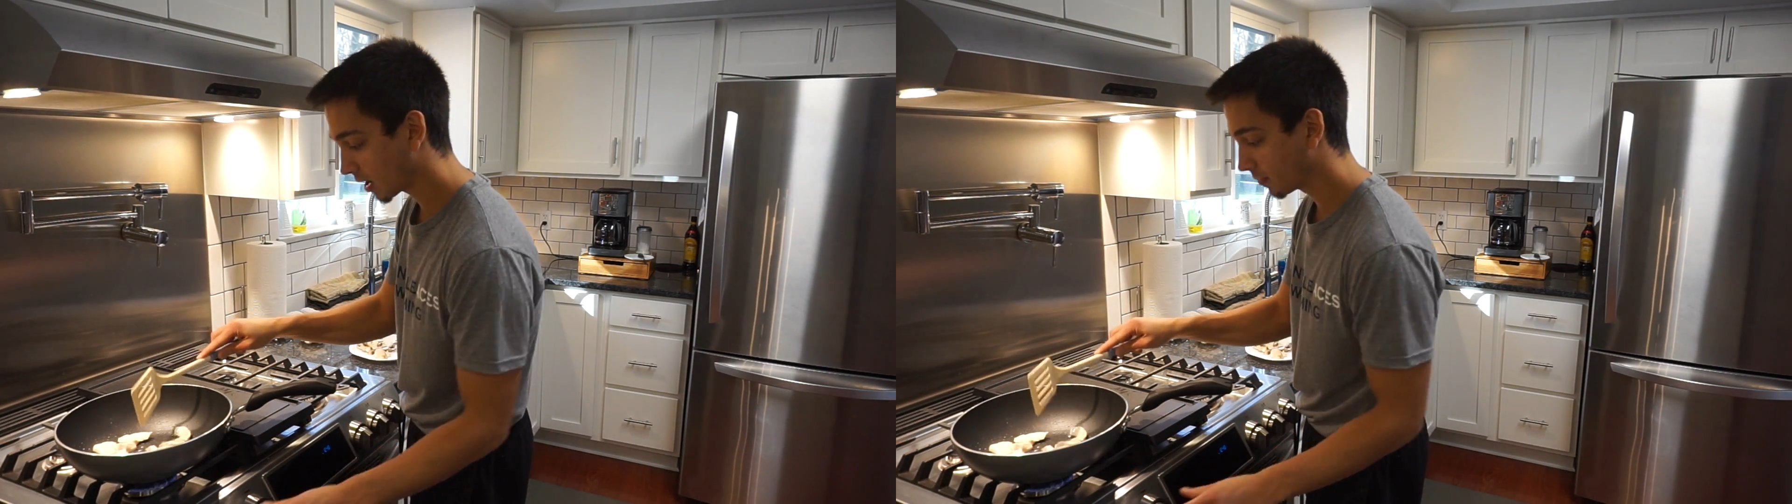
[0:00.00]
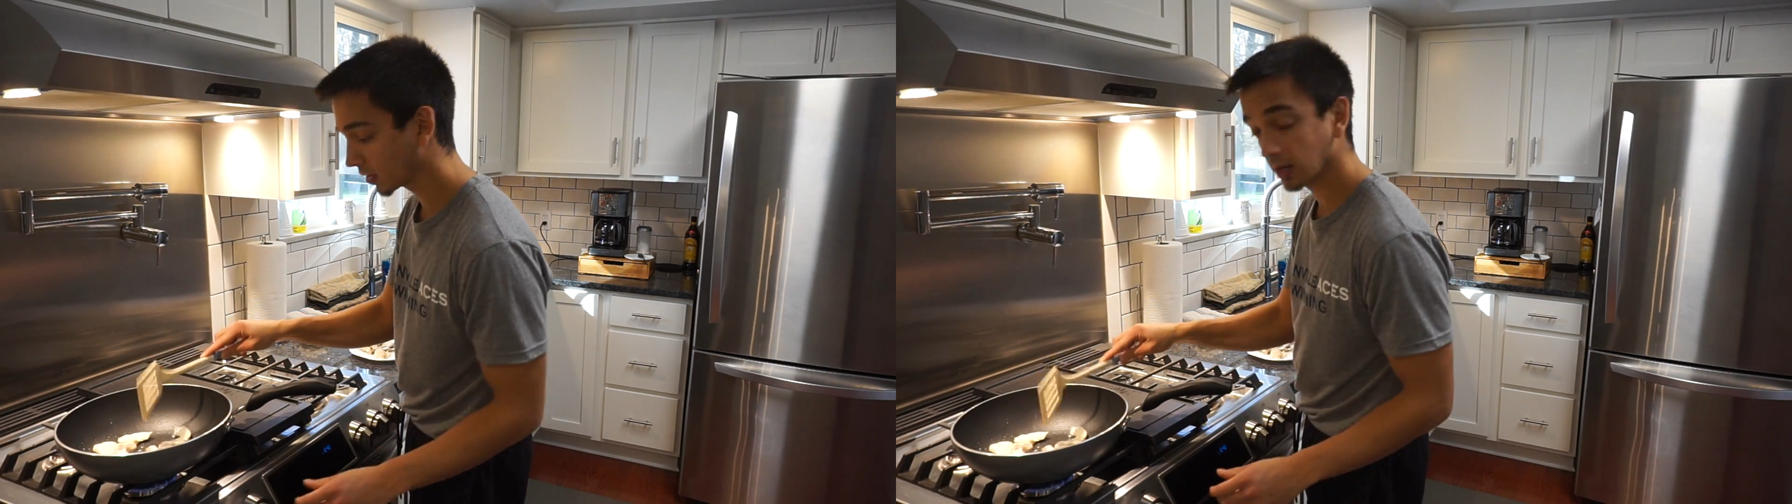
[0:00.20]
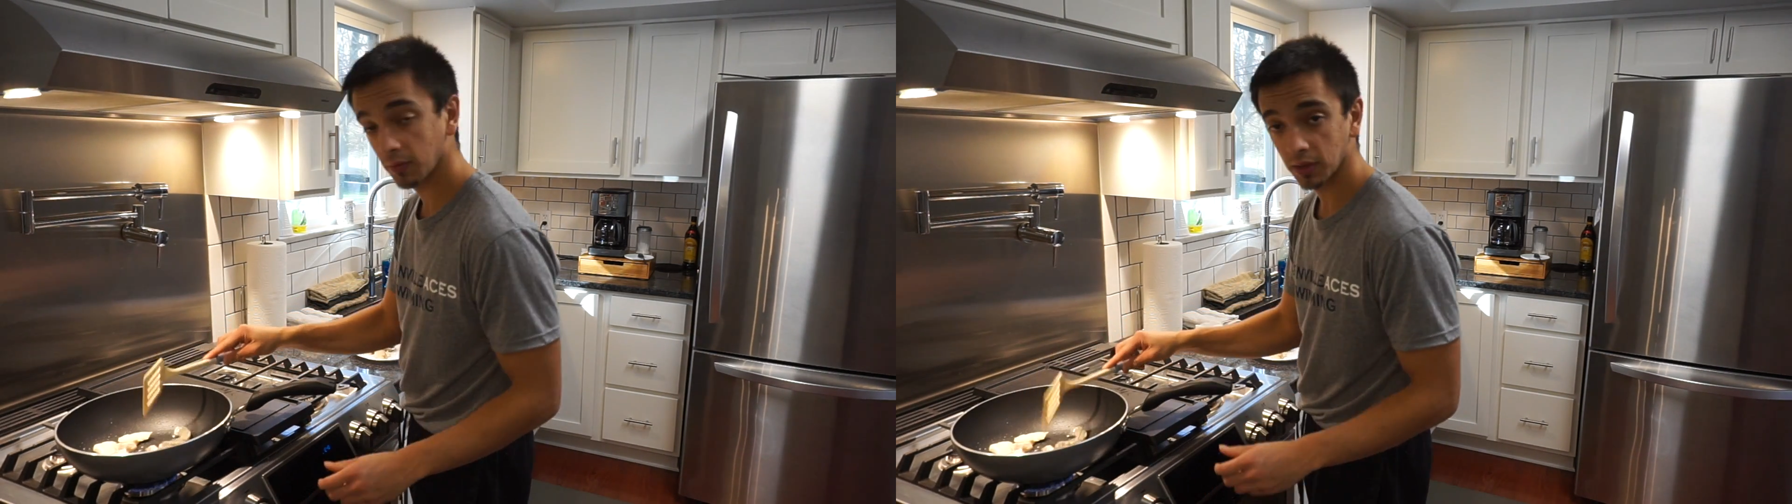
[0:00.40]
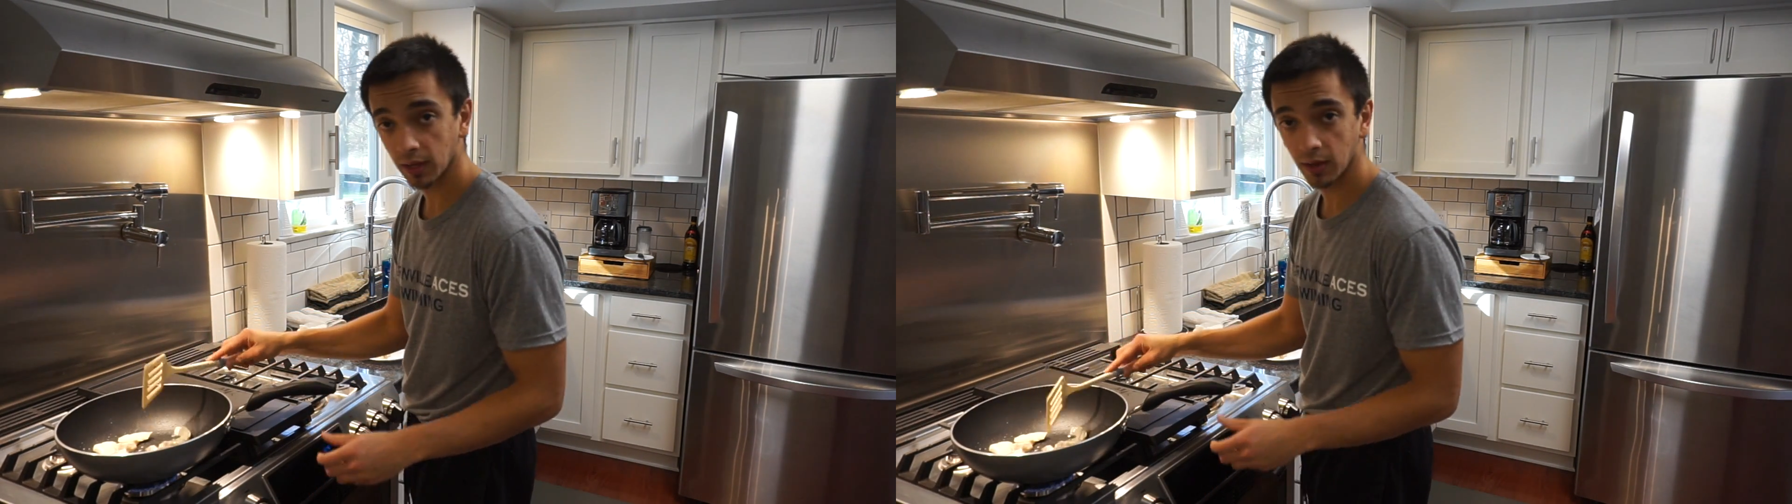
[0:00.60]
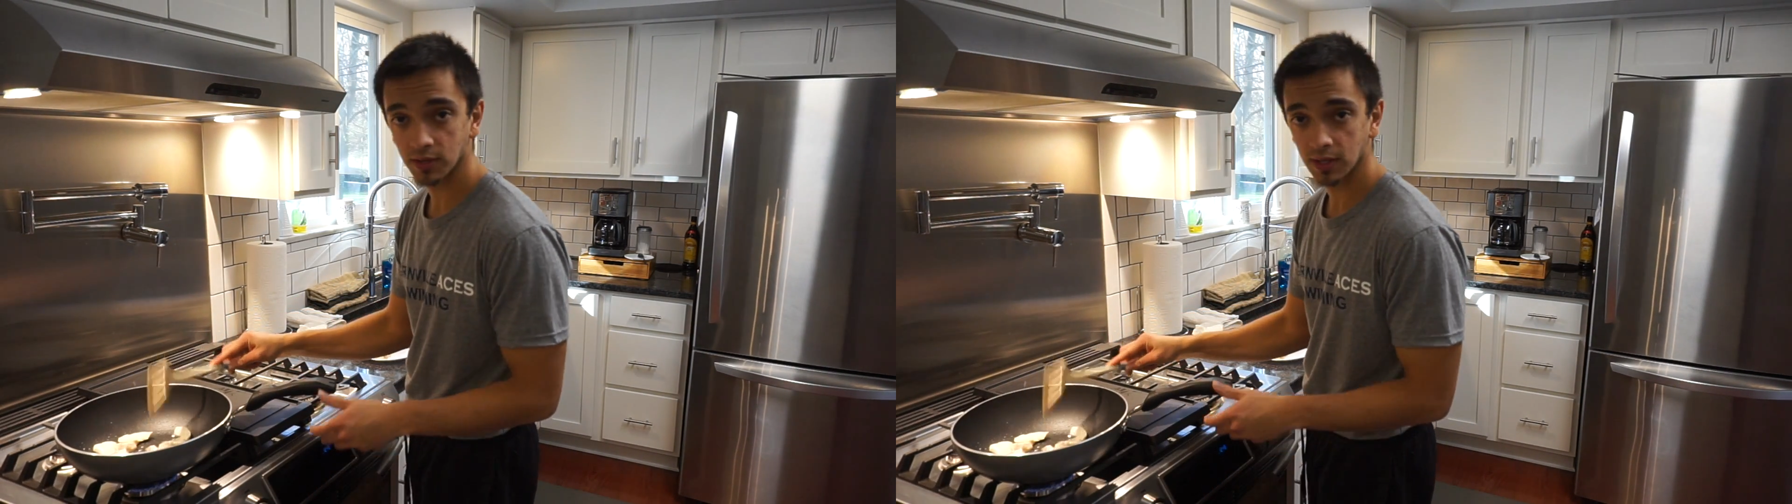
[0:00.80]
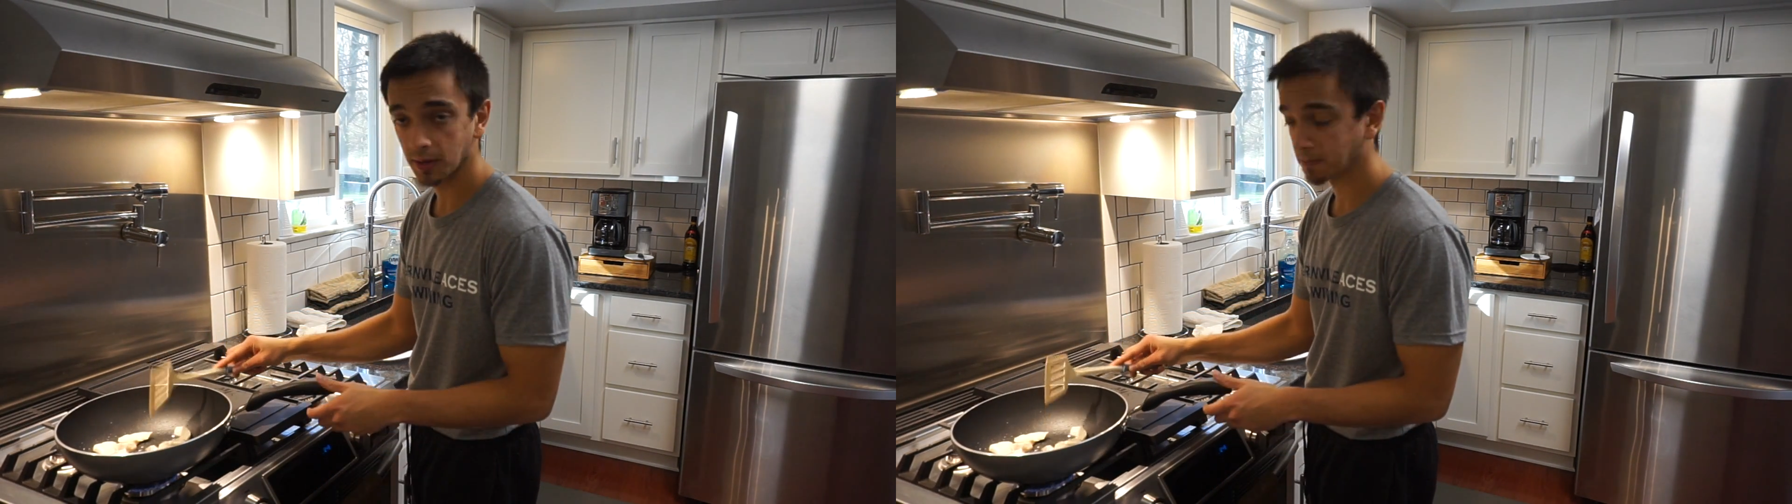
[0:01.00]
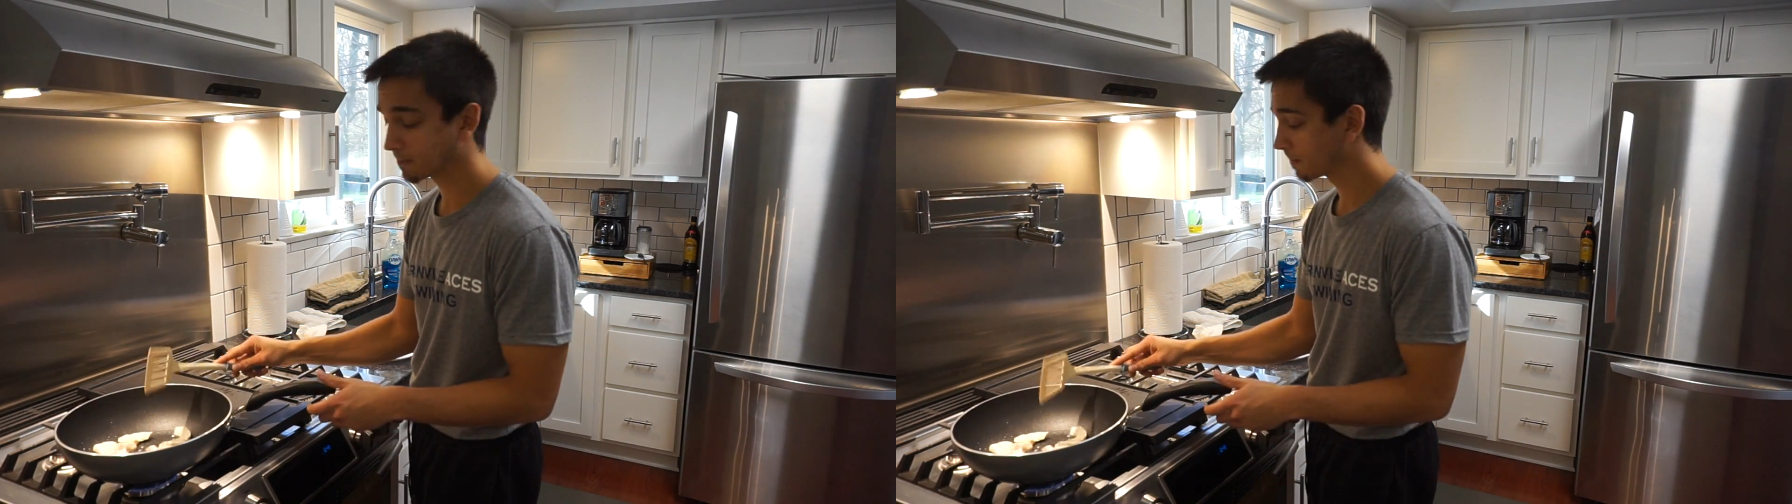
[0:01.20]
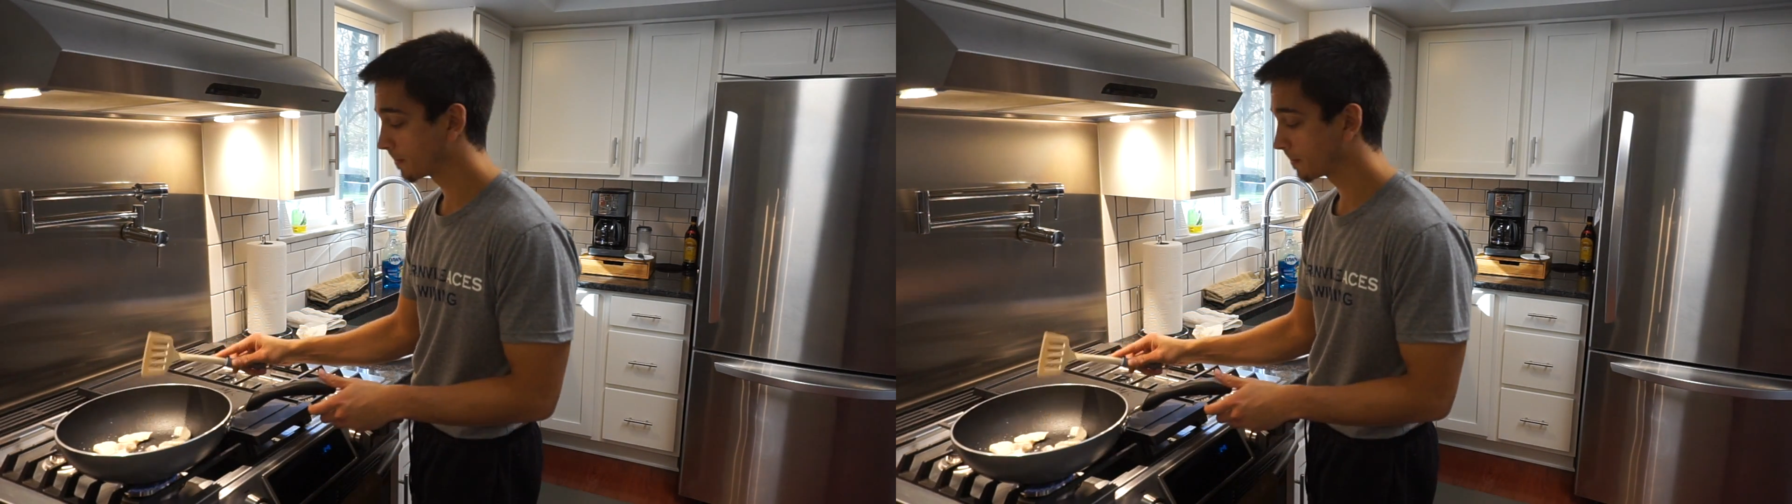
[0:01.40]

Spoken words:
time to get everything else done.